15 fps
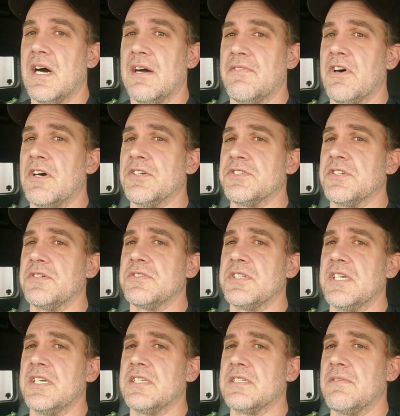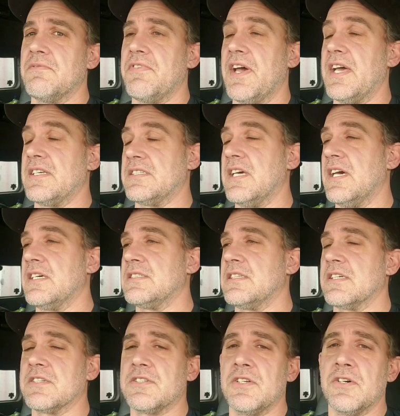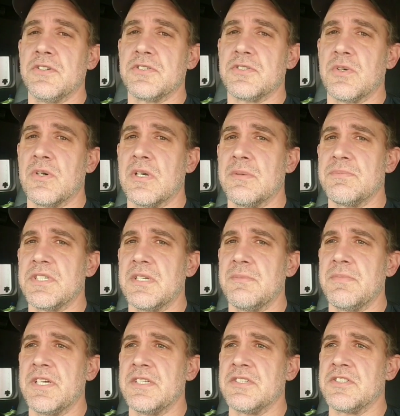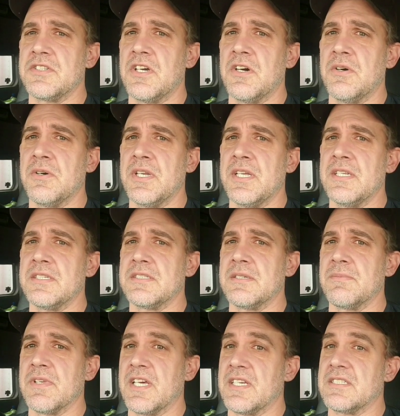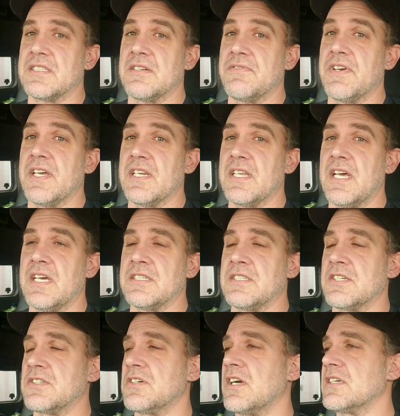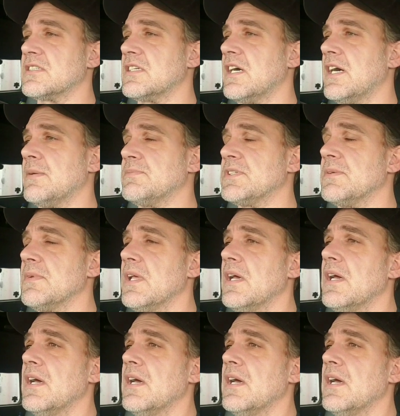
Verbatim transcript: I've also seen some fantastic snowstorms and been snowed in some less than fantastic truck stops.